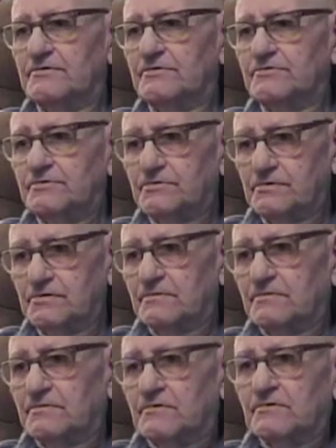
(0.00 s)
just
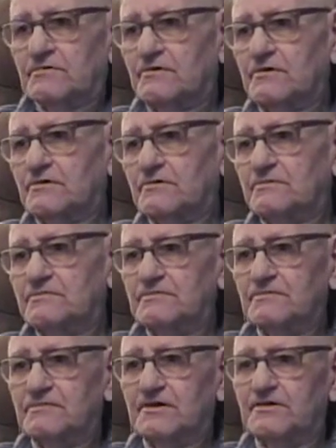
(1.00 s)
running.
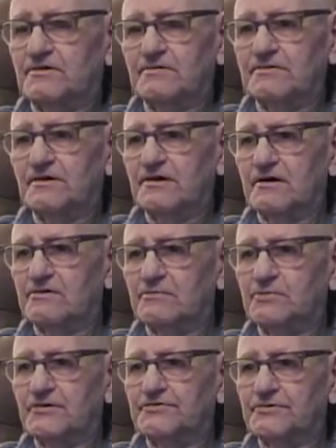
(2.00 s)
It didn't have no
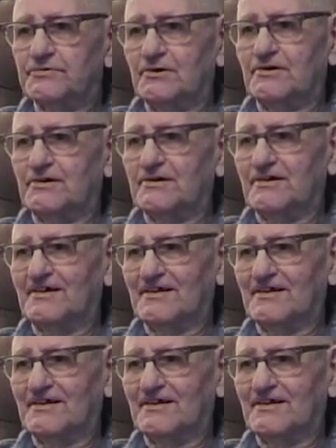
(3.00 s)
pressure to it.